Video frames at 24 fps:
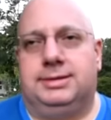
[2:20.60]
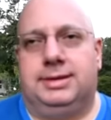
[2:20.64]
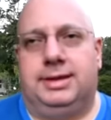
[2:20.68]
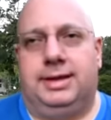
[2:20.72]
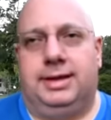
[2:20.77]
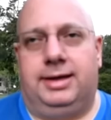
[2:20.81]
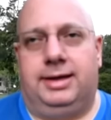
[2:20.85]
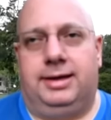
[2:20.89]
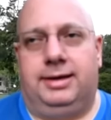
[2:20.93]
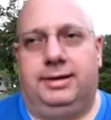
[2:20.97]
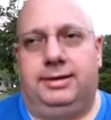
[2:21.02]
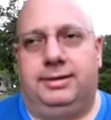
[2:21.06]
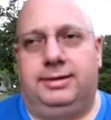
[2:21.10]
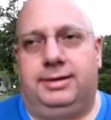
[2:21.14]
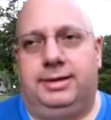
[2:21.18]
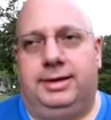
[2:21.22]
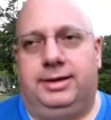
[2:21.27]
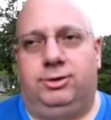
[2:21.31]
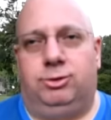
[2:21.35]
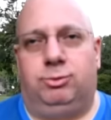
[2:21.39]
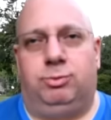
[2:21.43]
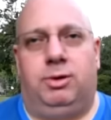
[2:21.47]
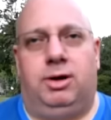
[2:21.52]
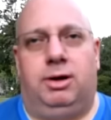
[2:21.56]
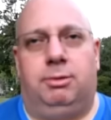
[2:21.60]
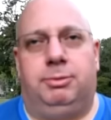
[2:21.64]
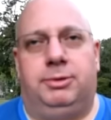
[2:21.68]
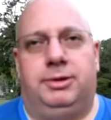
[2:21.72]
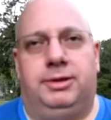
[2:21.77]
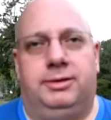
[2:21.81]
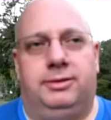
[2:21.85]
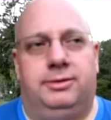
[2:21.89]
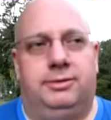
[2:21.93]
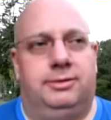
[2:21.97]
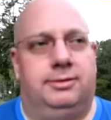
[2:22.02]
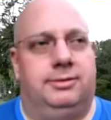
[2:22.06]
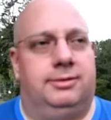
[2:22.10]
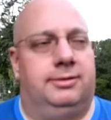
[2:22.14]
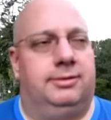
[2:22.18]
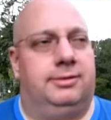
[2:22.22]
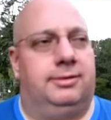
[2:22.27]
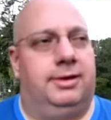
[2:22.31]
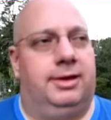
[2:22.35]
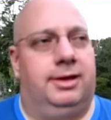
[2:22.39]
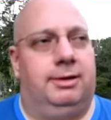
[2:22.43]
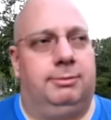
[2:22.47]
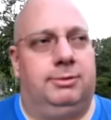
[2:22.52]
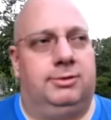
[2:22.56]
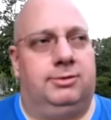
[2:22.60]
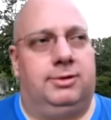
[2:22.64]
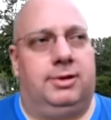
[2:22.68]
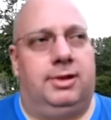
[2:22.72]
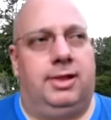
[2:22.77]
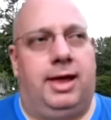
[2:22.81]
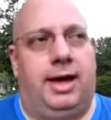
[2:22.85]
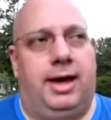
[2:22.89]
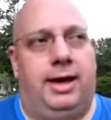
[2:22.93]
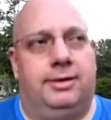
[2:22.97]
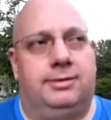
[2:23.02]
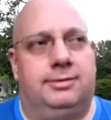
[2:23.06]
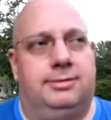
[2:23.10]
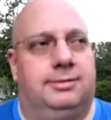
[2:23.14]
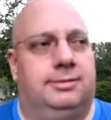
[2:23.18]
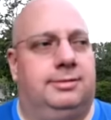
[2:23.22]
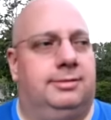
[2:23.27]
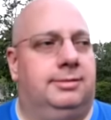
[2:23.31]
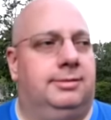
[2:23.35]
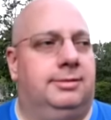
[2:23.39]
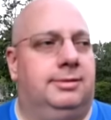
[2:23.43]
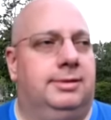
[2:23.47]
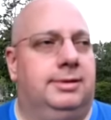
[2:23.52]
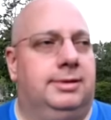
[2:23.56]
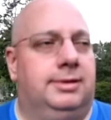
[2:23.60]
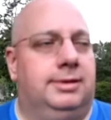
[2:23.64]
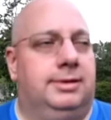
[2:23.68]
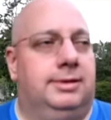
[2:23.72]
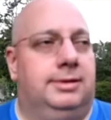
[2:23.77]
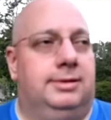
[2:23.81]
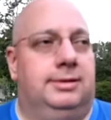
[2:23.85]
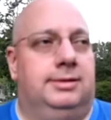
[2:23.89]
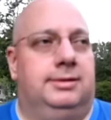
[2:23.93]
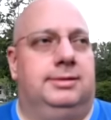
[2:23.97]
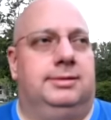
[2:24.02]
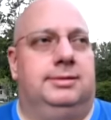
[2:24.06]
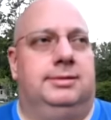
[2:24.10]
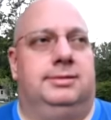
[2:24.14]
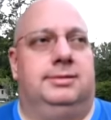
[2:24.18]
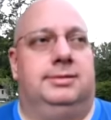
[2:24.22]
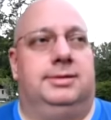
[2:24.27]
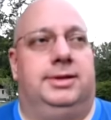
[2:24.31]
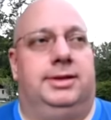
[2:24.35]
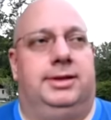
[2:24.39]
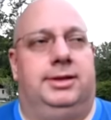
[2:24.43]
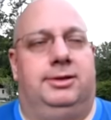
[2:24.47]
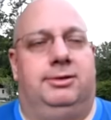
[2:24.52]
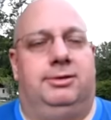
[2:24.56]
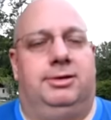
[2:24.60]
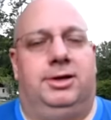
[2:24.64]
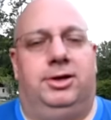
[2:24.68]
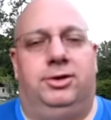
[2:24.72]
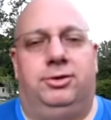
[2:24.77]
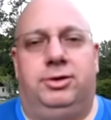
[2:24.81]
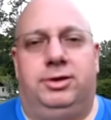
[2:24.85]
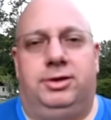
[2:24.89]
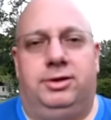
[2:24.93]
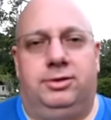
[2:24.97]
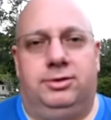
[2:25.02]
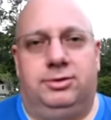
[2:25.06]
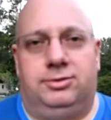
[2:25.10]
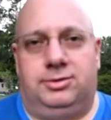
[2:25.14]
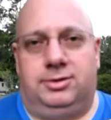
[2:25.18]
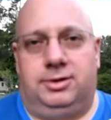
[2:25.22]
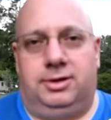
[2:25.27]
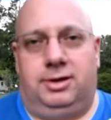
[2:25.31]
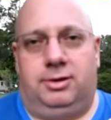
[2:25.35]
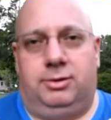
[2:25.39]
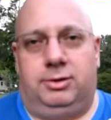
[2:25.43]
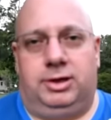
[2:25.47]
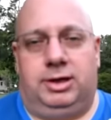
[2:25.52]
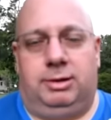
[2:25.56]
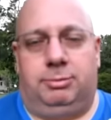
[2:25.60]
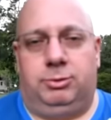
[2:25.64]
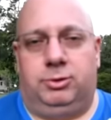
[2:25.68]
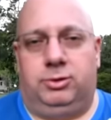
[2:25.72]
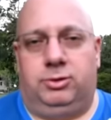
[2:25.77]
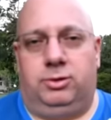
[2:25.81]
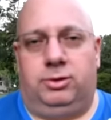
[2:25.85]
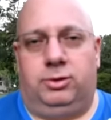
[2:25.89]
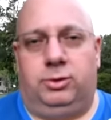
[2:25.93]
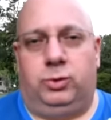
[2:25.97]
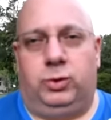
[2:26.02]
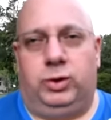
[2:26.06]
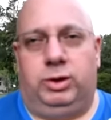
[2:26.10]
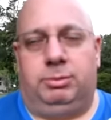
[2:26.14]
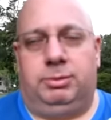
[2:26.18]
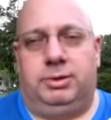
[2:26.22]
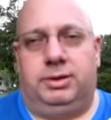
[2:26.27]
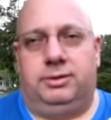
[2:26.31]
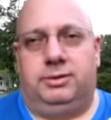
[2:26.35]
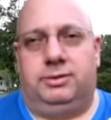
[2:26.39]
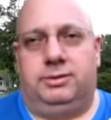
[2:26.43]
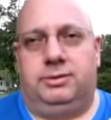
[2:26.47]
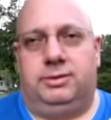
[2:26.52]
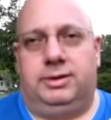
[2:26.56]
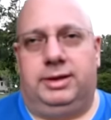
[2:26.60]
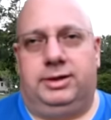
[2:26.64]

today and its properties is the same as glass you know, 100 years ago in optical equipment.